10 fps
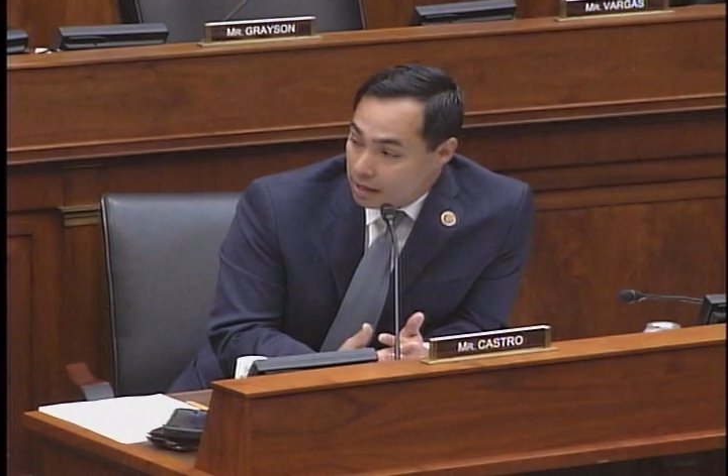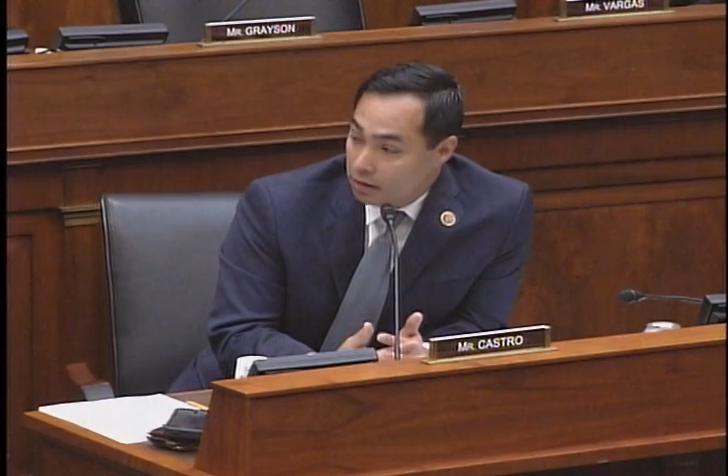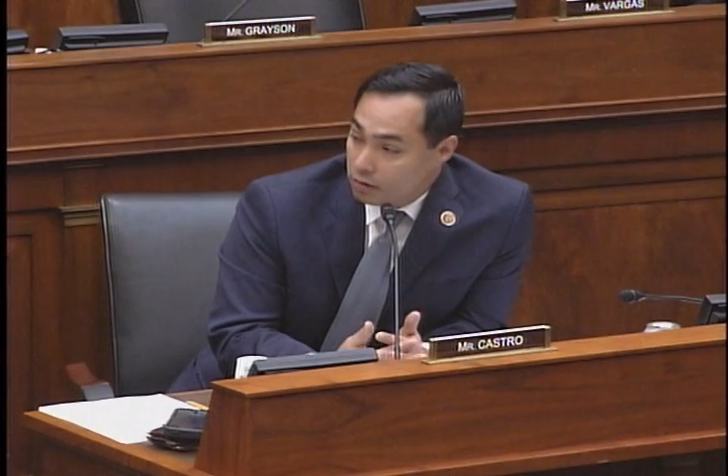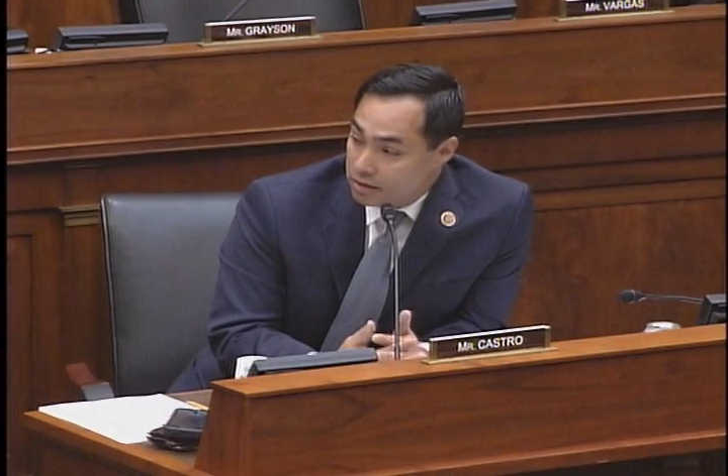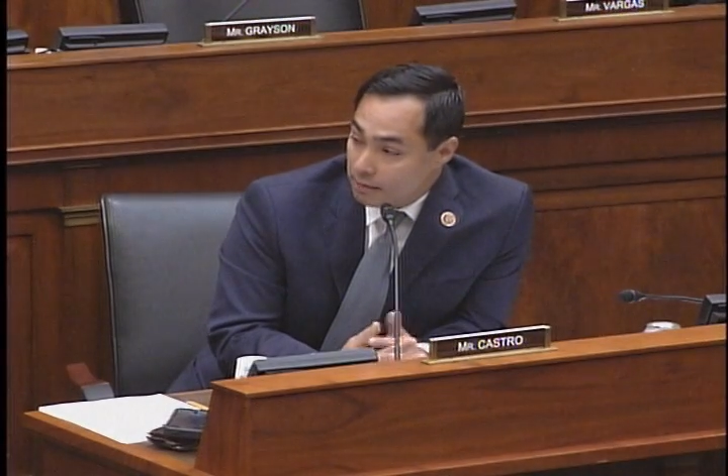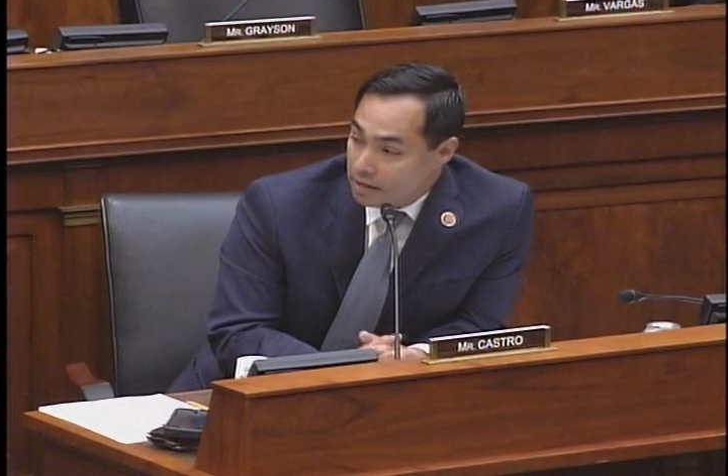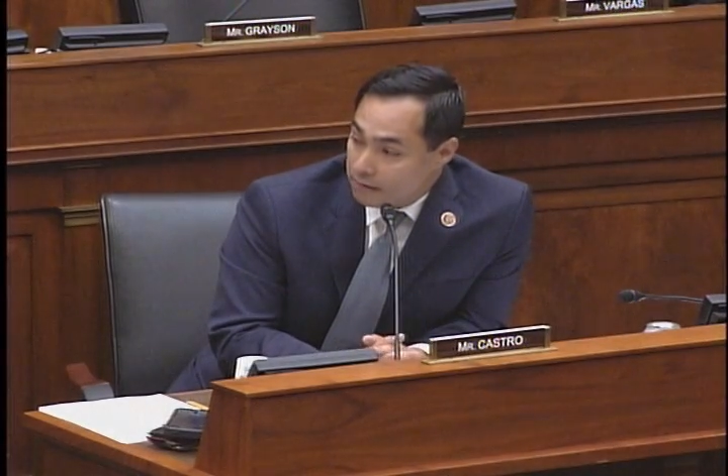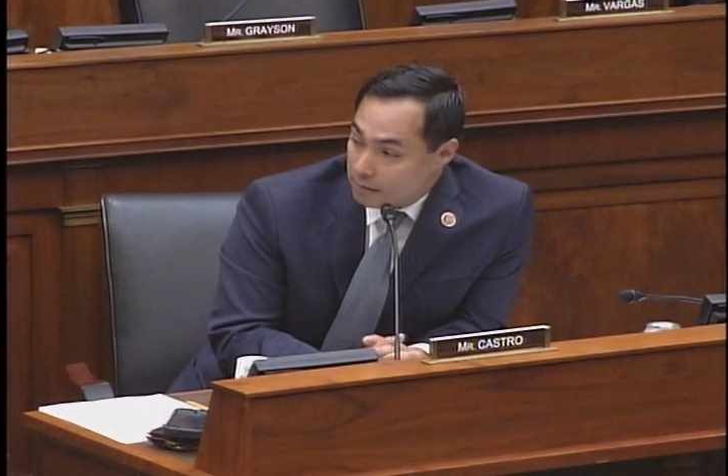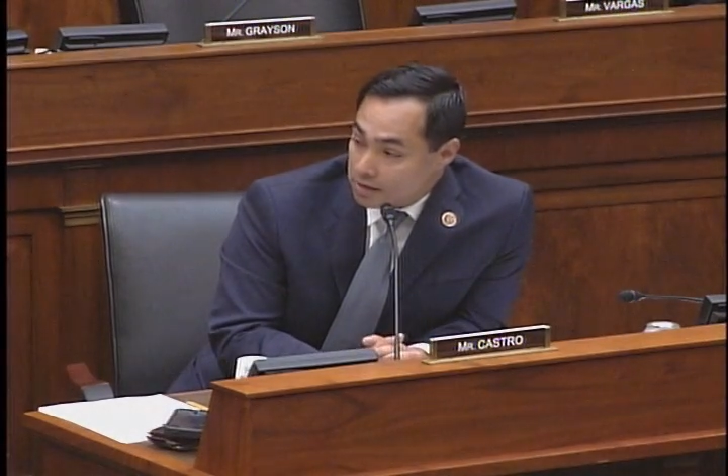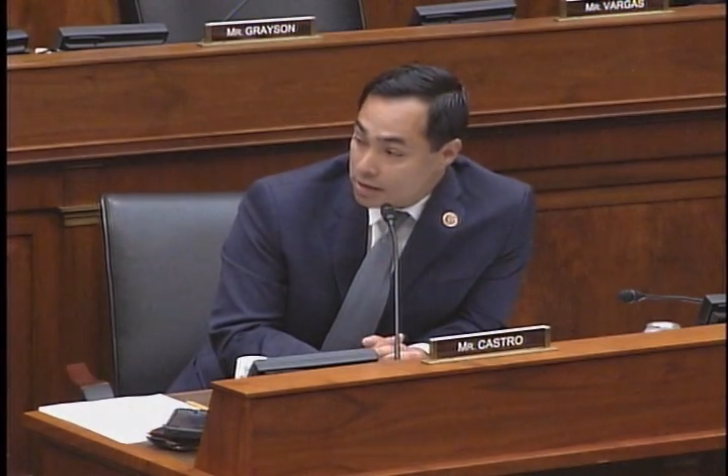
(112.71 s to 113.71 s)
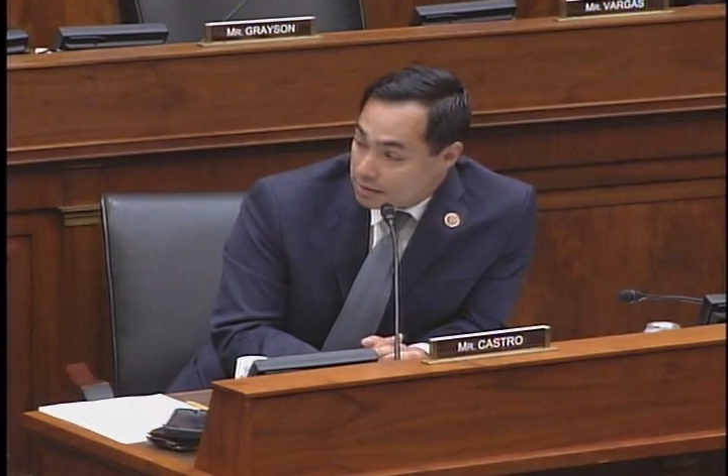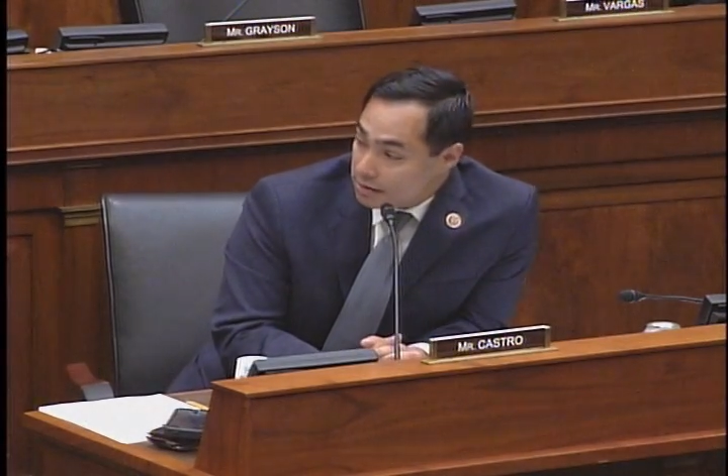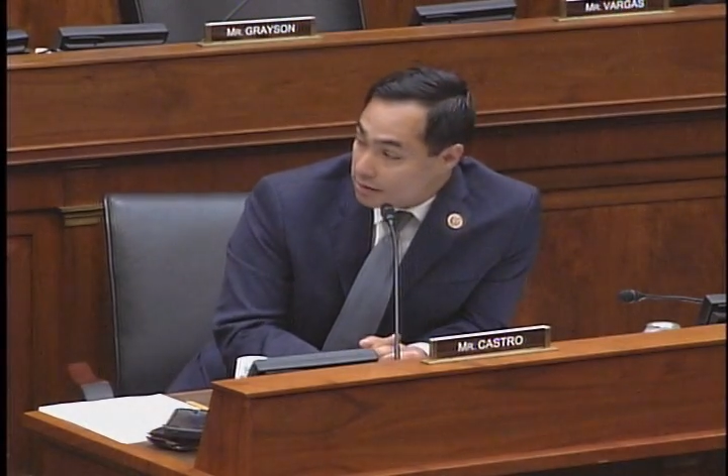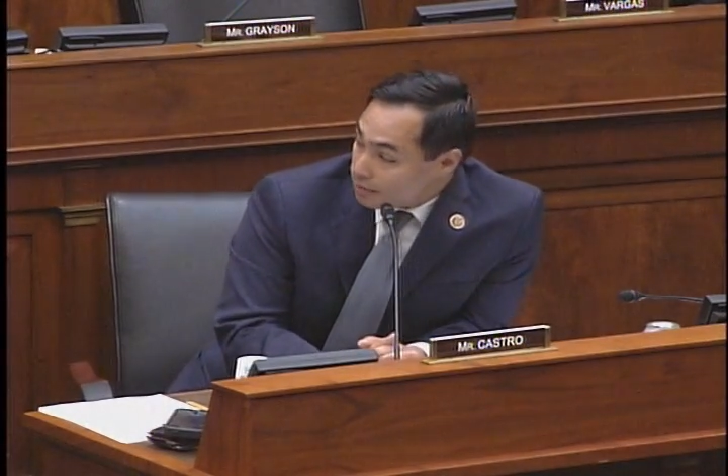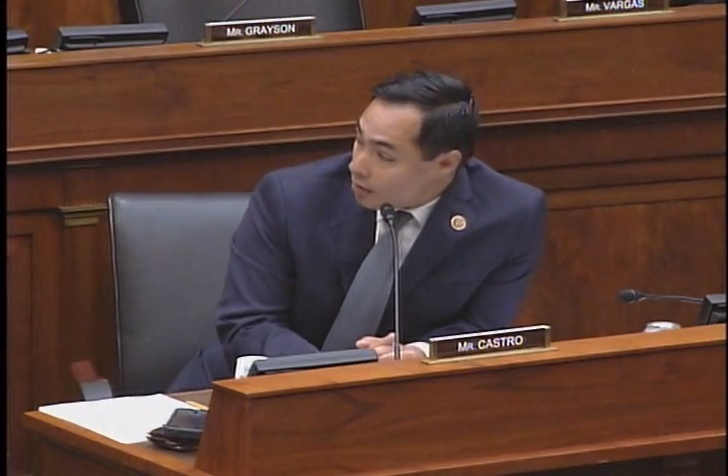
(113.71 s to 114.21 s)
include somebody from the
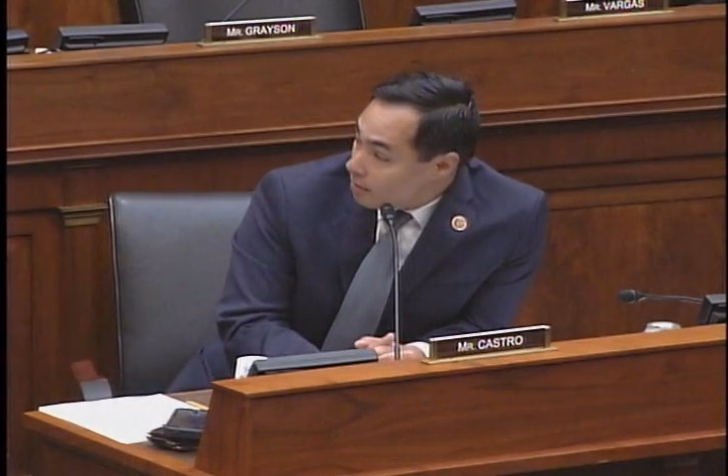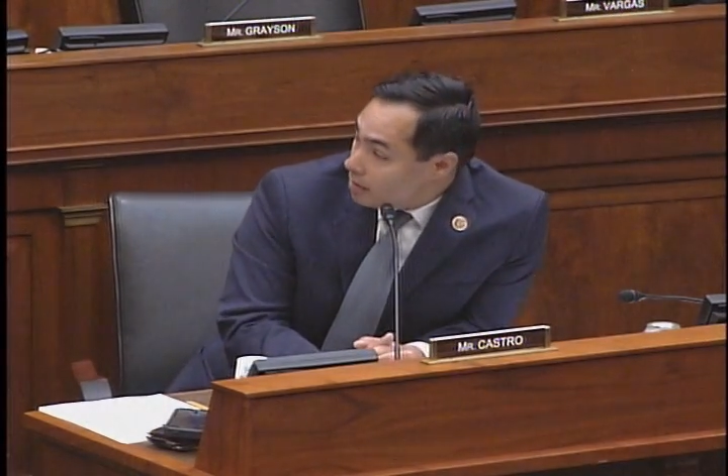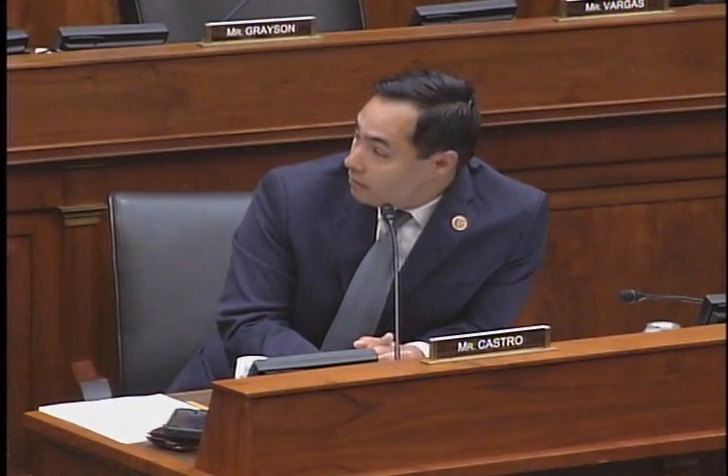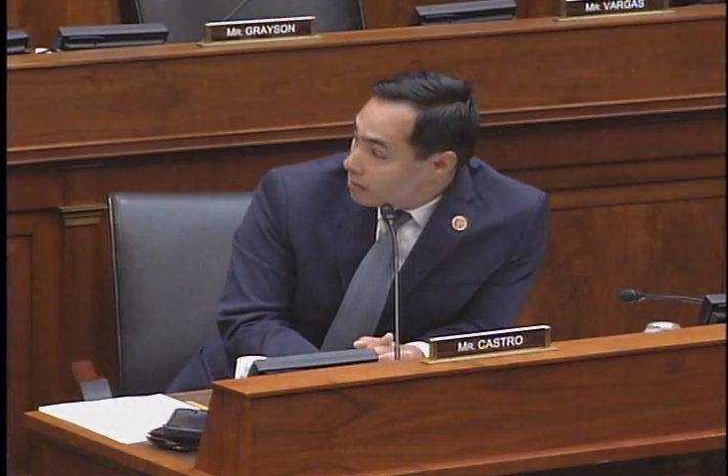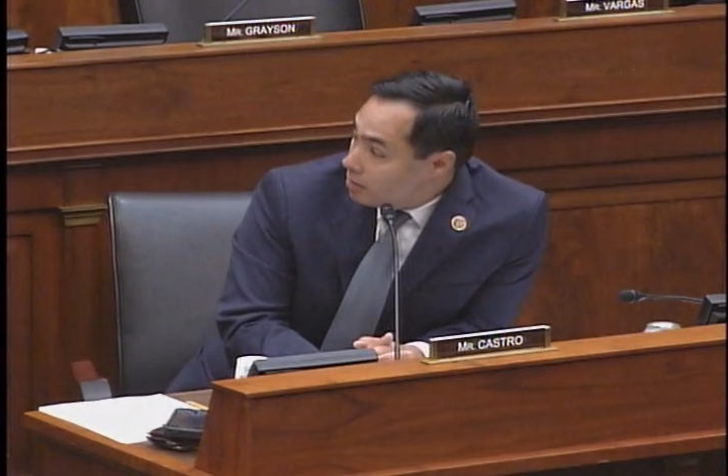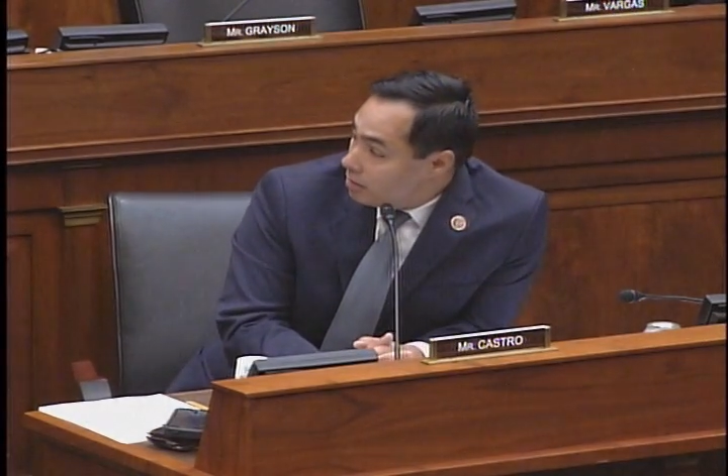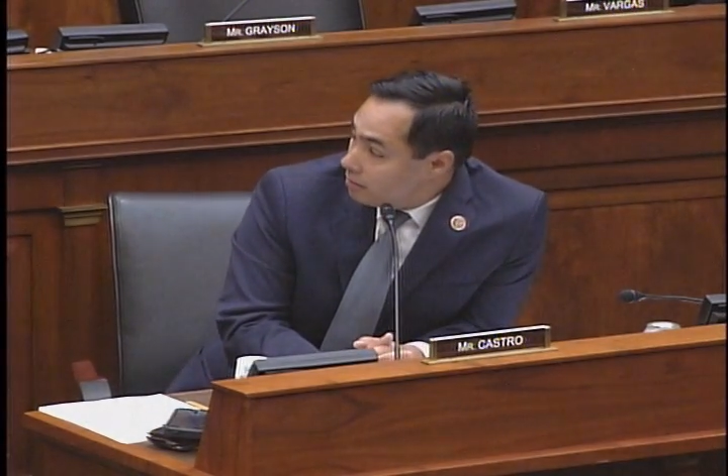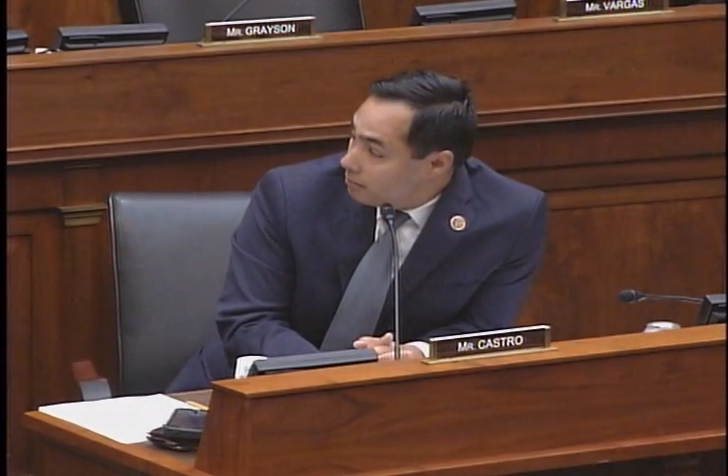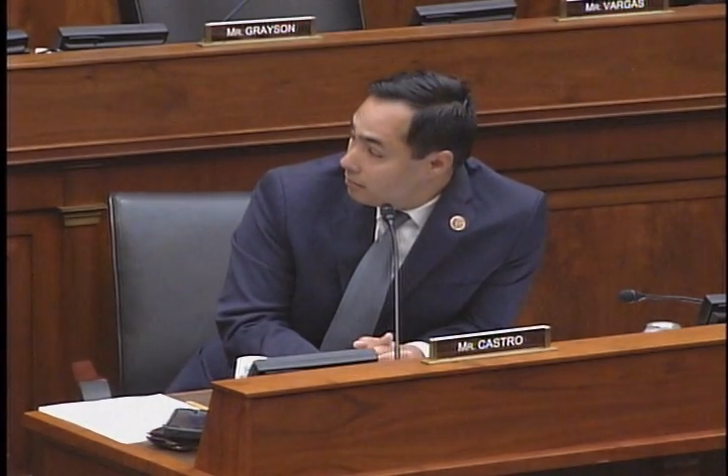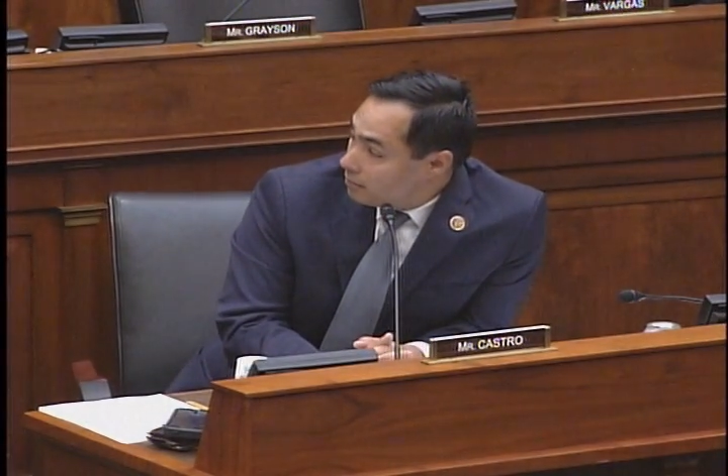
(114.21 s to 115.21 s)
Justice Department, if we could,